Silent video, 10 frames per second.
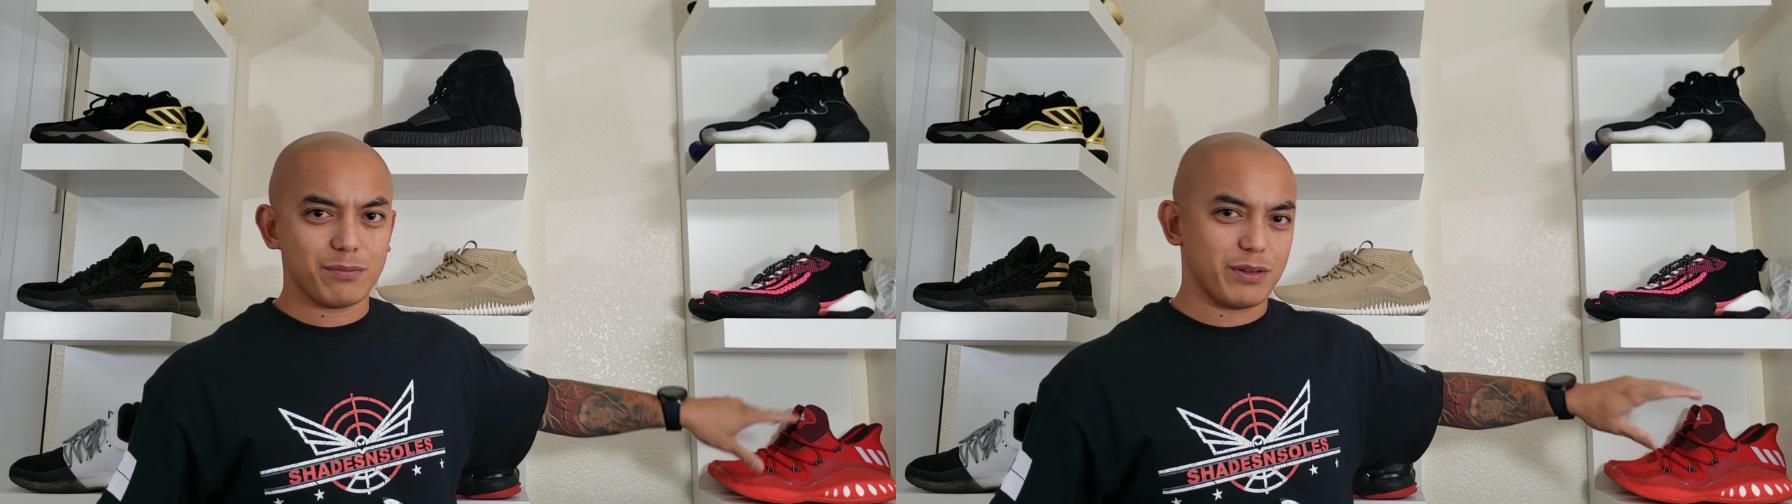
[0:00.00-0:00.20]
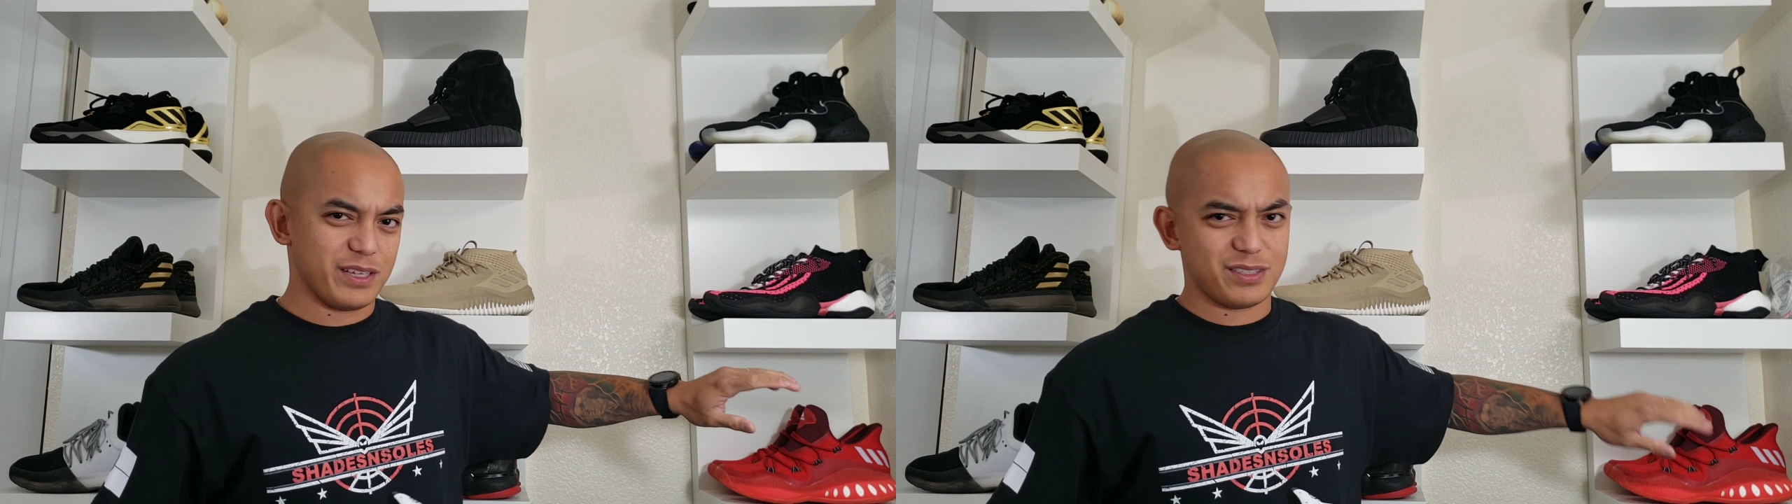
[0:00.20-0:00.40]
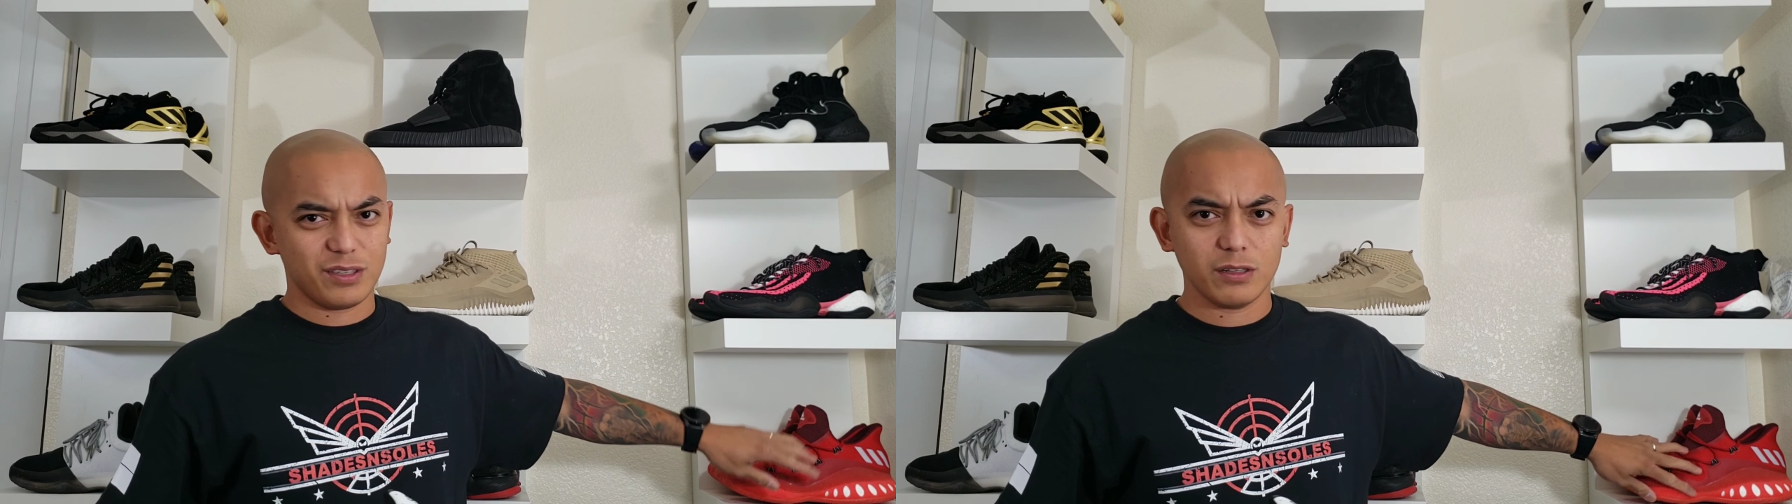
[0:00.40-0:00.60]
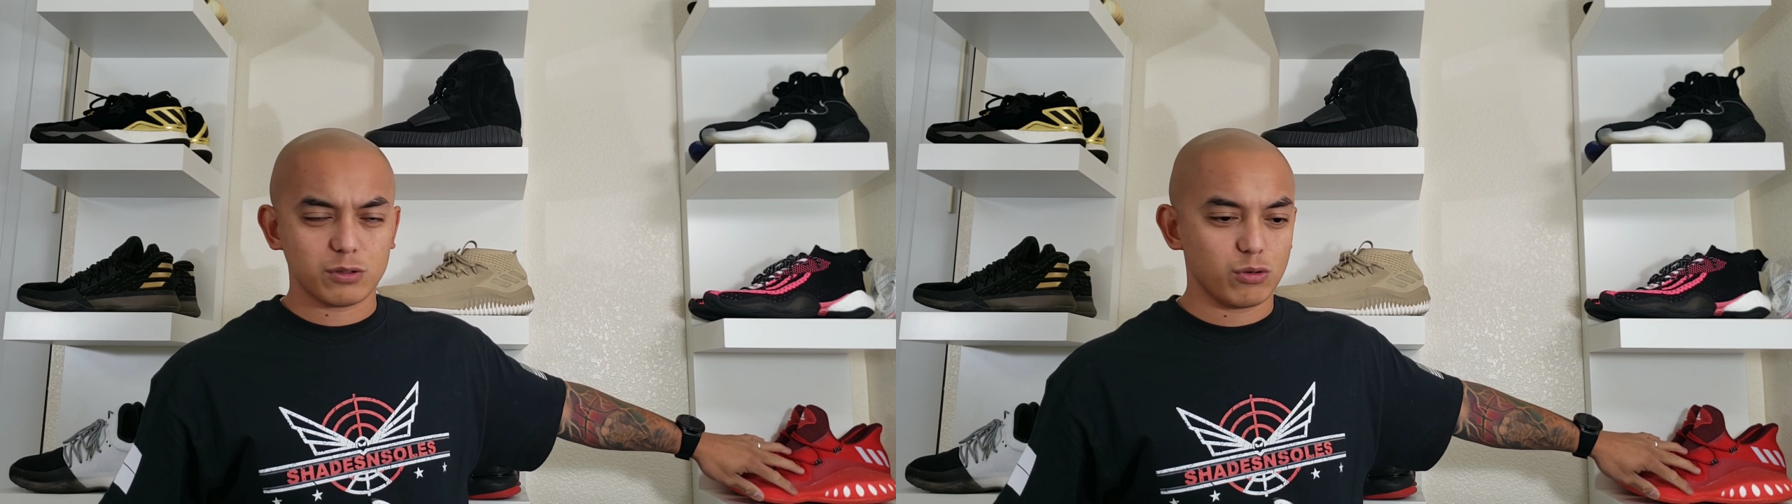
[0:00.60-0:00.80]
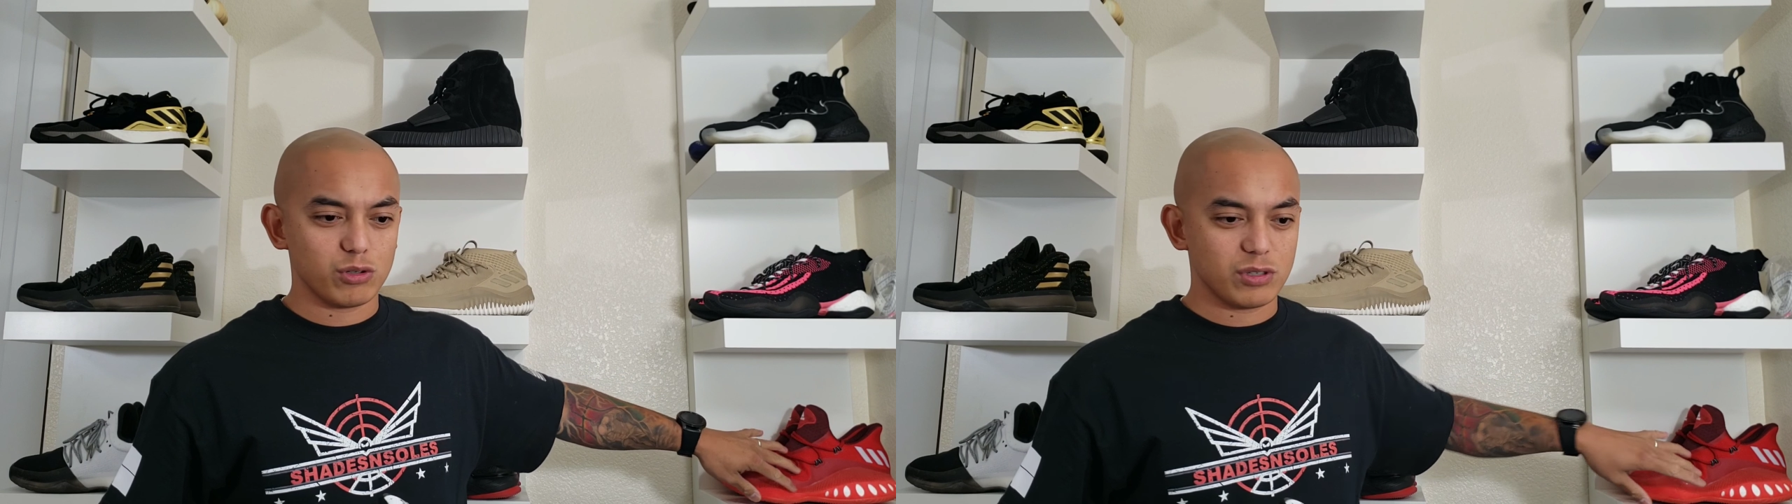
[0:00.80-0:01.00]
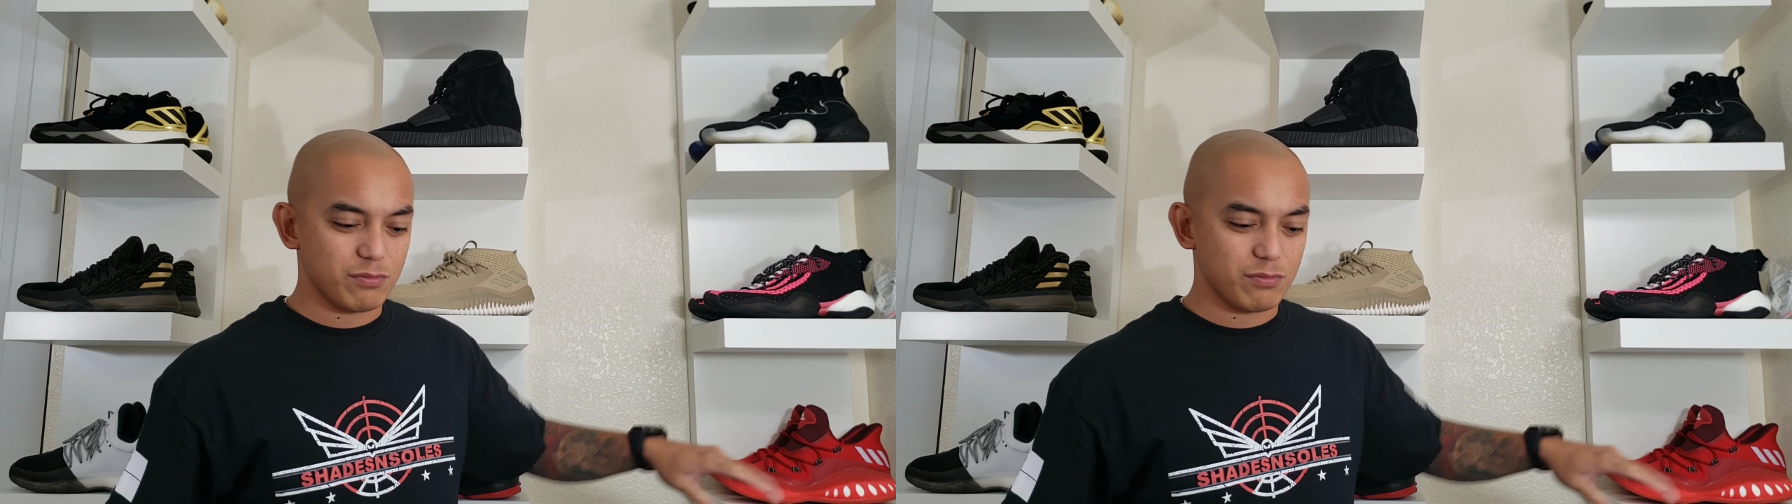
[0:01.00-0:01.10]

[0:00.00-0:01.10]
but it's still torsion